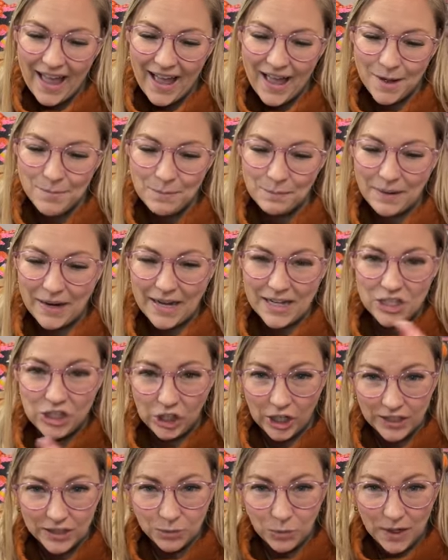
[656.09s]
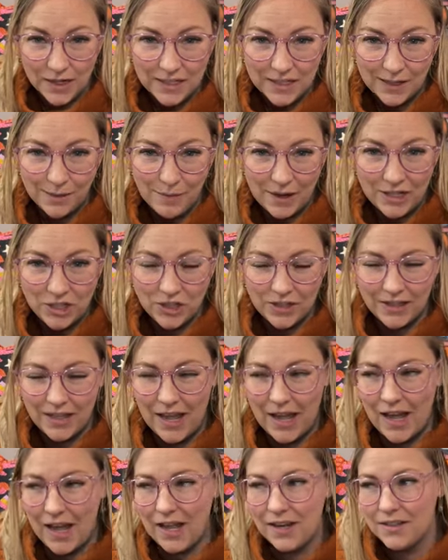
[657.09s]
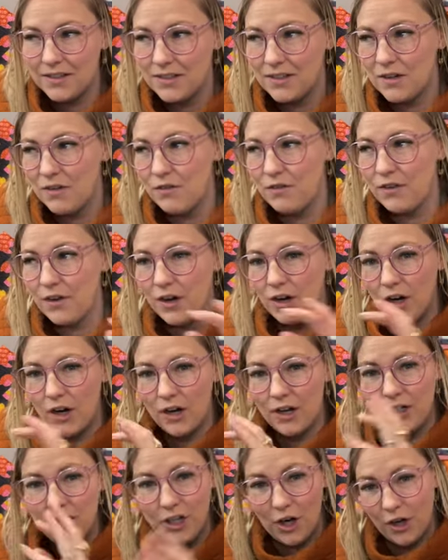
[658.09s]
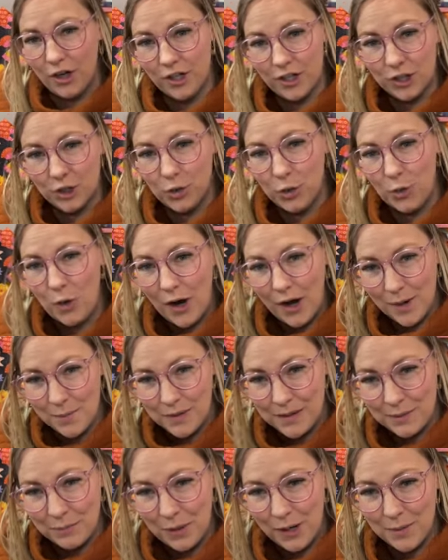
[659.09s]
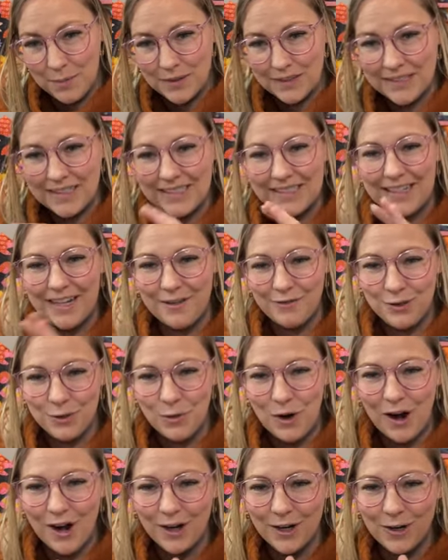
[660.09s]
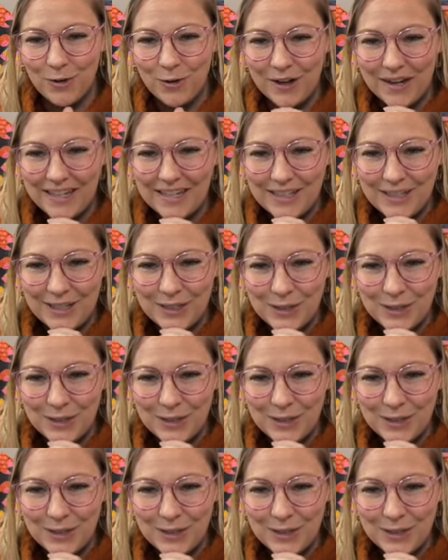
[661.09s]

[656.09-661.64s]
um, but I just wanted to mention that for yardage requirement purposes, if you are going